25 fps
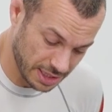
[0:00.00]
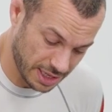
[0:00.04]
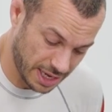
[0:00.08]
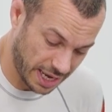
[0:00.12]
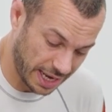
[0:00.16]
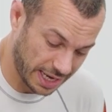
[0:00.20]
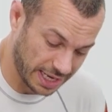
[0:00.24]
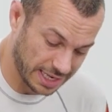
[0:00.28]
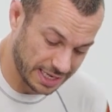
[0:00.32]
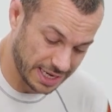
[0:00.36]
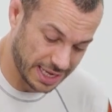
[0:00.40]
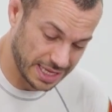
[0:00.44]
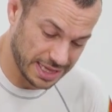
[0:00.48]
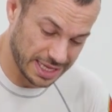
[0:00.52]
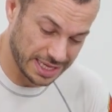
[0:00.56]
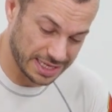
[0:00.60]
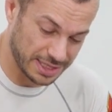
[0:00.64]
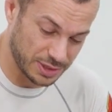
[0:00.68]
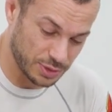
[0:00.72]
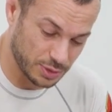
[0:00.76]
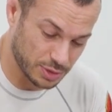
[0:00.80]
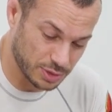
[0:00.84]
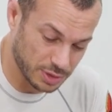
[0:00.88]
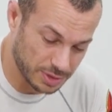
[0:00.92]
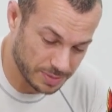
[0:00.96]
I can now
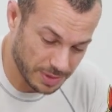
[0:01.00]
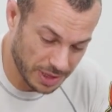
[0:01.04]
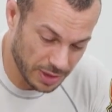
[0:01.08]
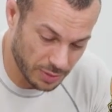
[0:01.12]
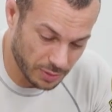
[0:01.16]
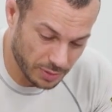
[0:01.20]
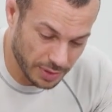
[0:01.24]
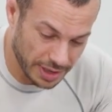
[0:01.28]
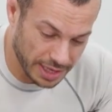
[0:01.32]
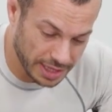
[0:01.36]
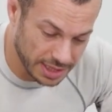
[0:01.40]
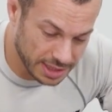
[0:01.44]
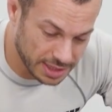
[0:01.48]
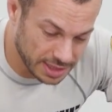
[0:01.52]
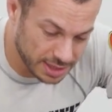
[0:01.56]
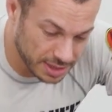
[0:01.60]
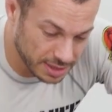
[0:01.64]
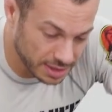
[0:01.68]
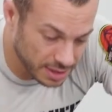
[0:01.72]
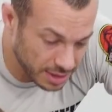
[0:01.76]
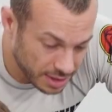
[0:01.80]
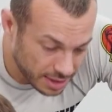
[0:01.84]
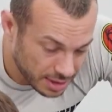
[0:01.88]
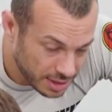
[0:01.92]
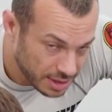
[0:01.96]
like use my weight
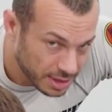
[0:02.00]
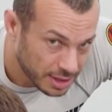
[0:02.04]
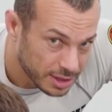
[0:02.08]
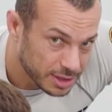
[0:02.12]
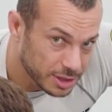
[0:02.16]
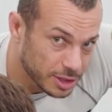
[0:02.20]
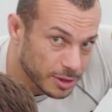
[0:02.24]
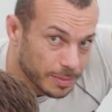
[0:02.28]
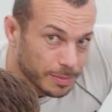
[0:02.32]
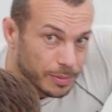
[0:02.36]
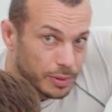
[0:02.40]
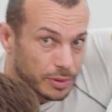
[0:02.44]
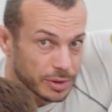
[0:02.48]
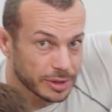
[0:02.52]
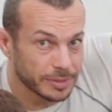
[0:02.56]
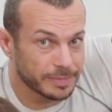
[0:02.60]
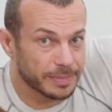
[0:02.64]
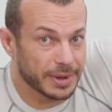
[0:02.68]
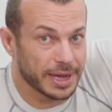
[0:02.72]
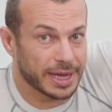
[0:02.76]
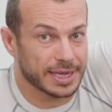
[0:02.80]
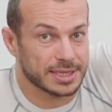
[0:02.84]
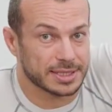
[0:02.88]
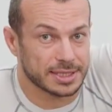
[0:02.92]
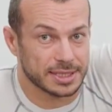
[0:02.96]
to pull him
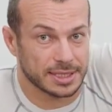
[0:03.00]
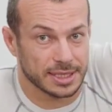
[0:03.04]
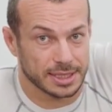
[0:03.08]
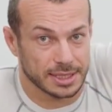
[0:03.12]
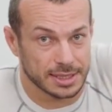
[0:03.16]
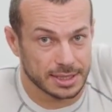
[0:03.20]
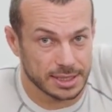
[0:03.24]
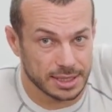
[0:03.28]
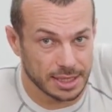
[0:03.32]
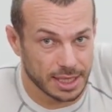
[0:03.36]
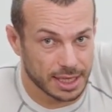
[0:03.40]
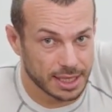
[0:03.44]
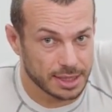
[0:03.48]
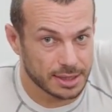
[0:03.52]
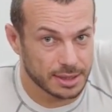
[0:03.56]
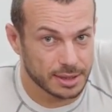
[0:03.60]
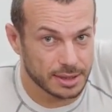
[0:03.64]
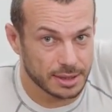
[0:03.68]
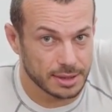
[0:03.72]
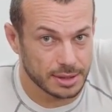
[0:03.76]
back to the other side.